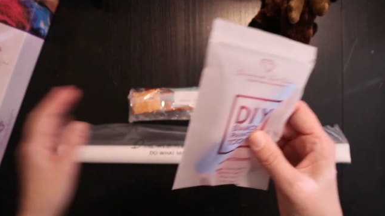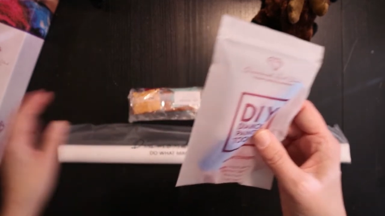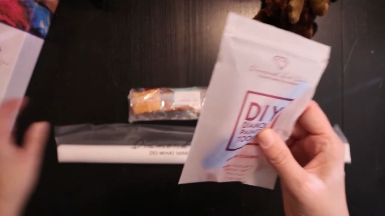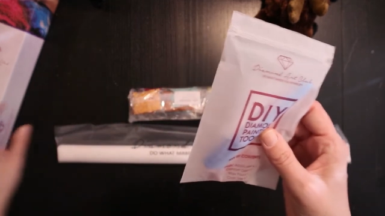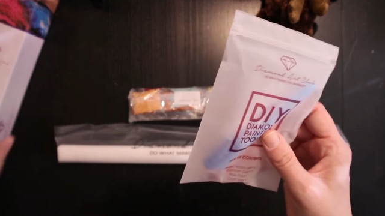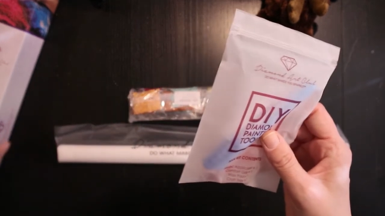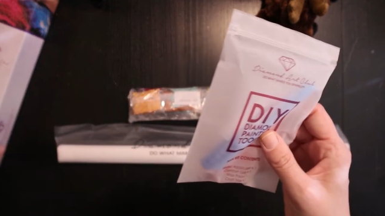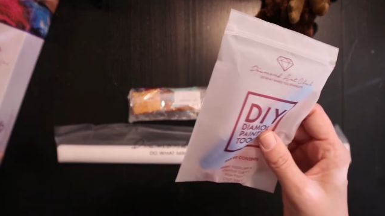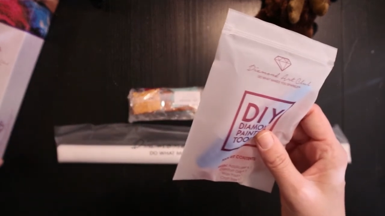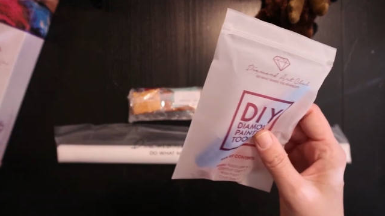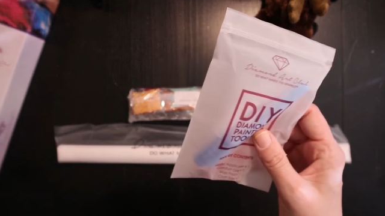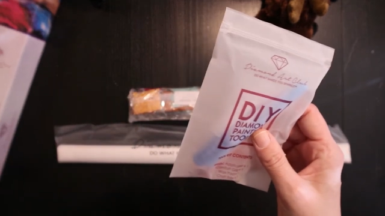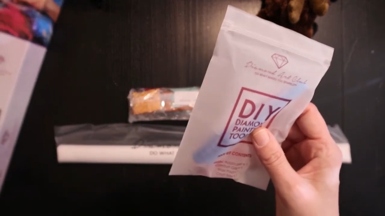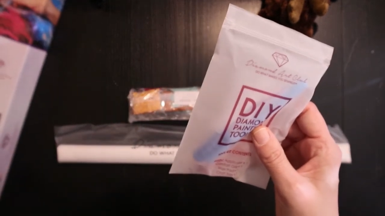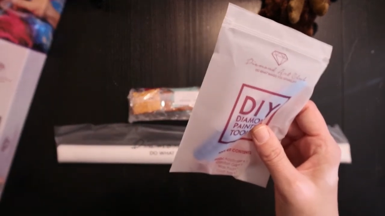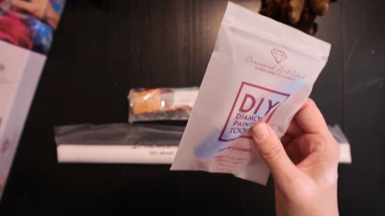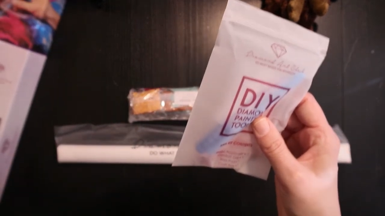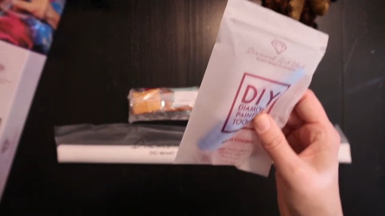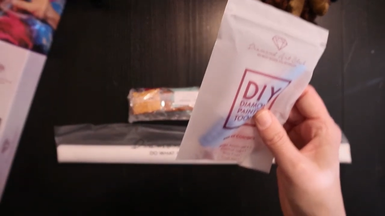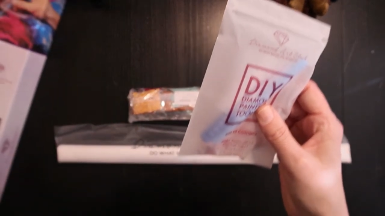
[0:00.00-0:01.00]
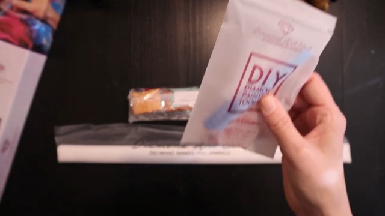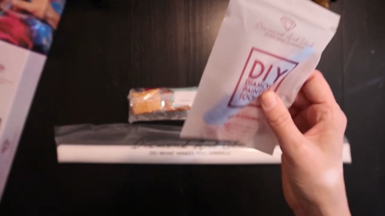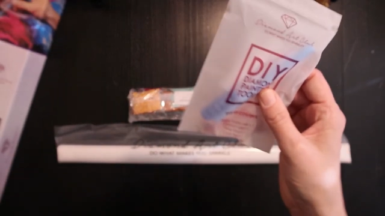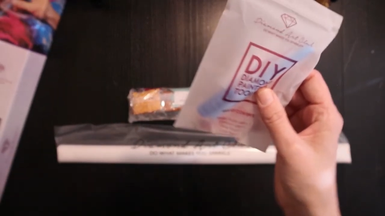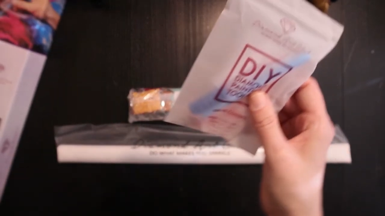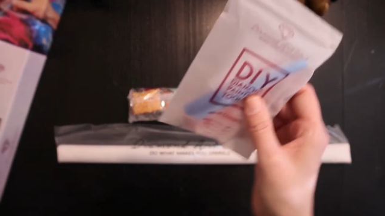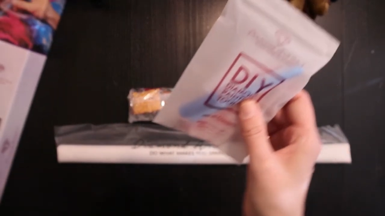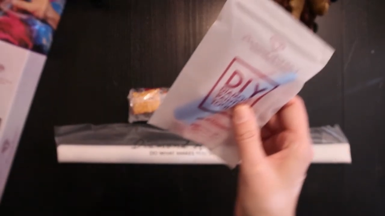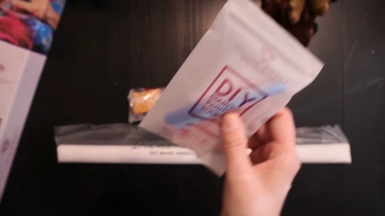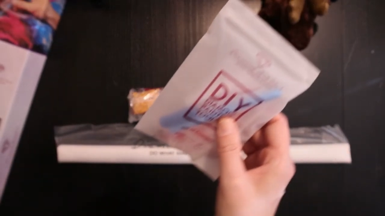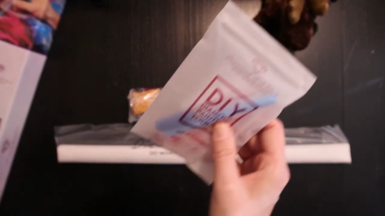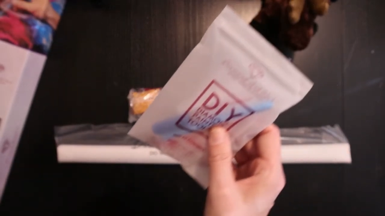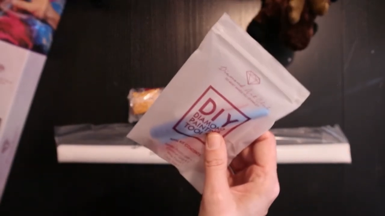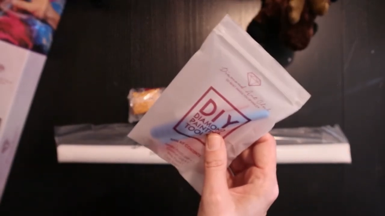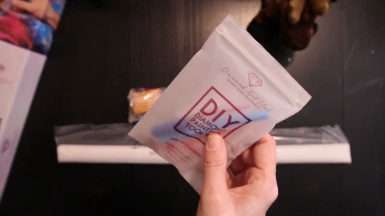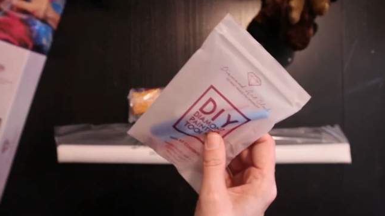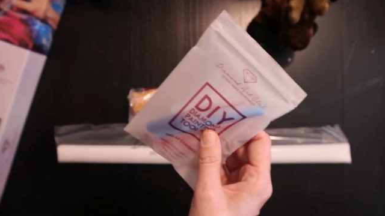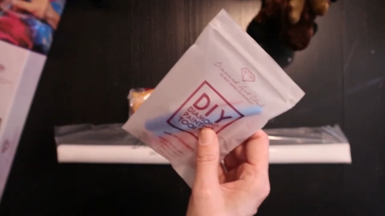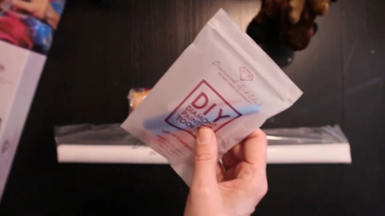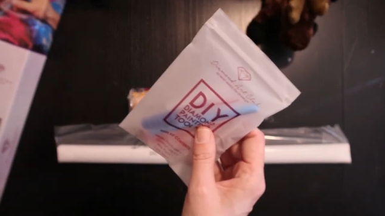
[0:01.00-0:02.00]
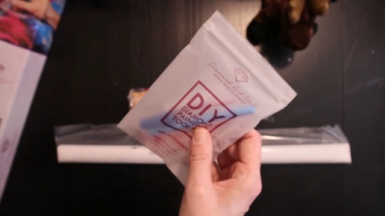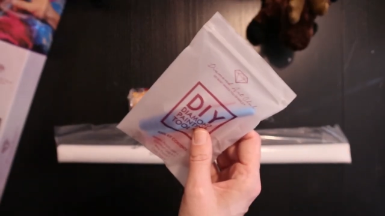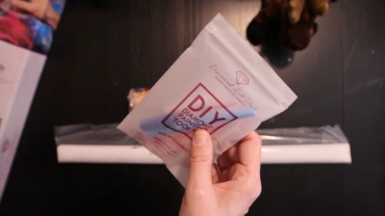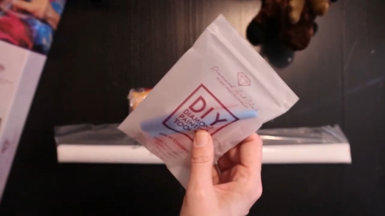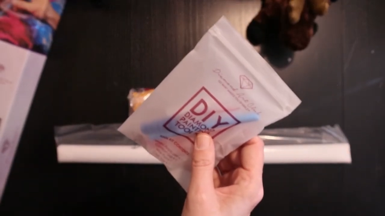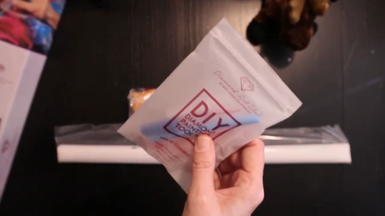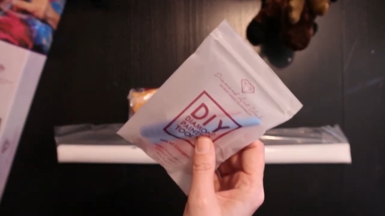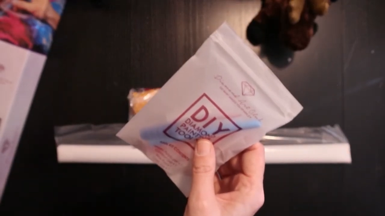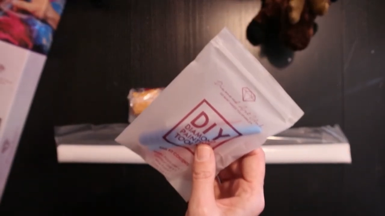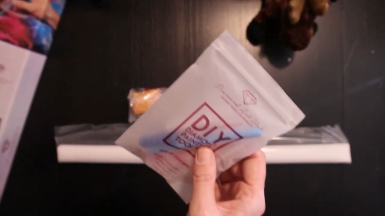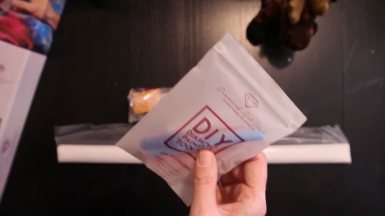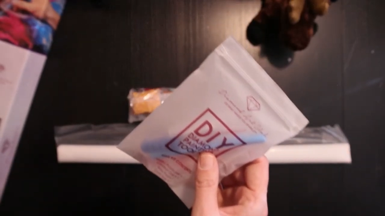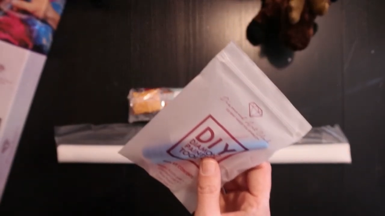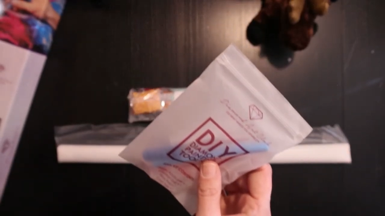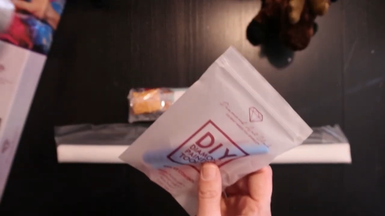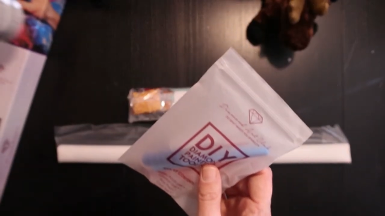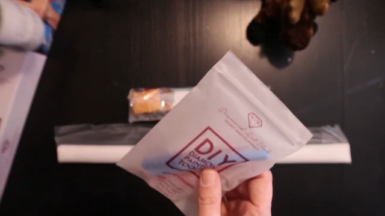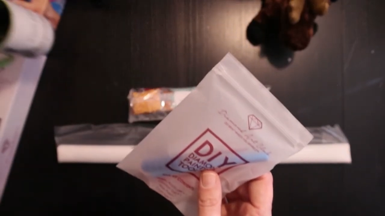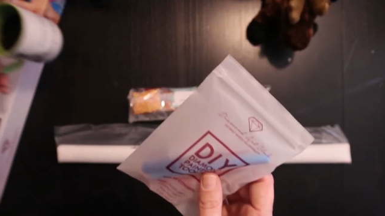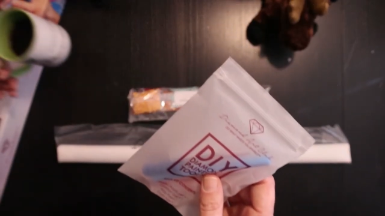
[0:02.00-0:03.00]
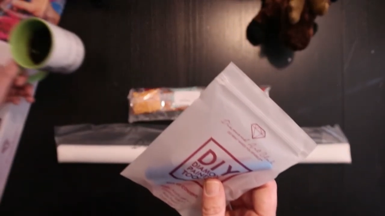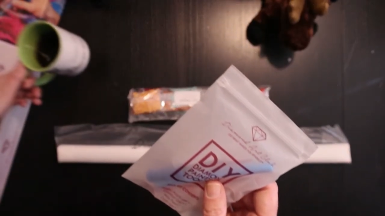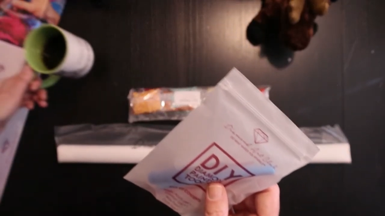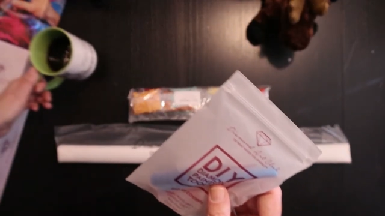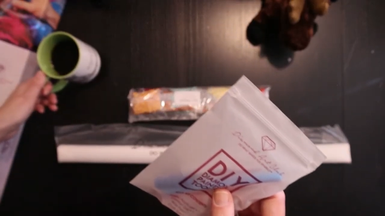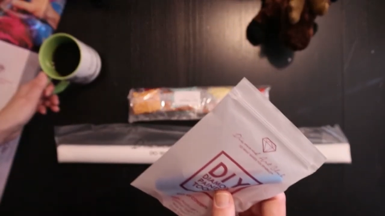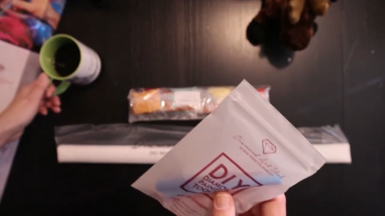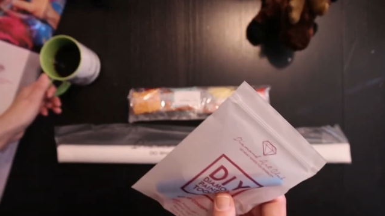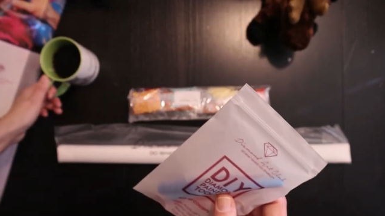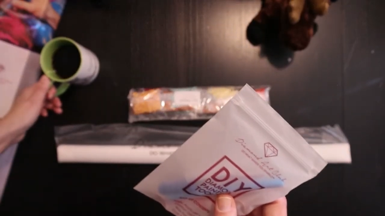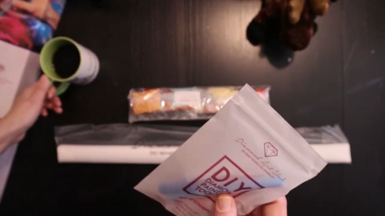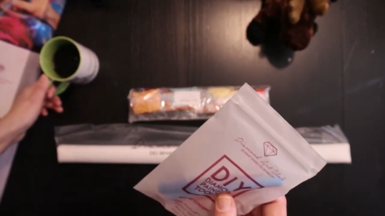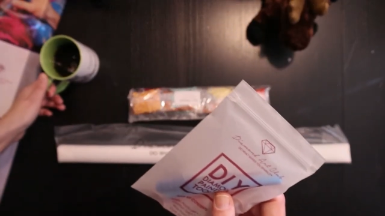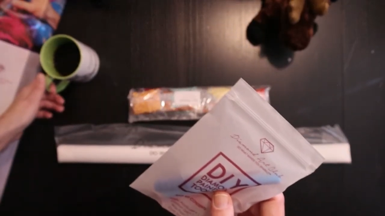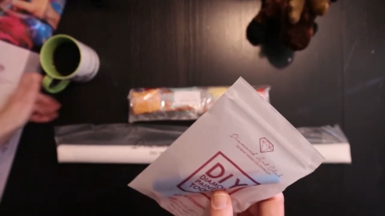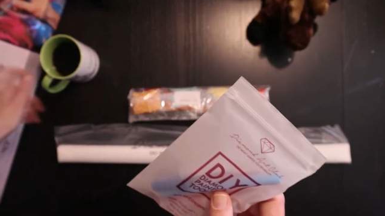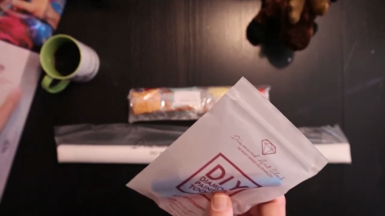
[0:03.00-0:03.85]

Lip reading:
[unreadable: no face in view]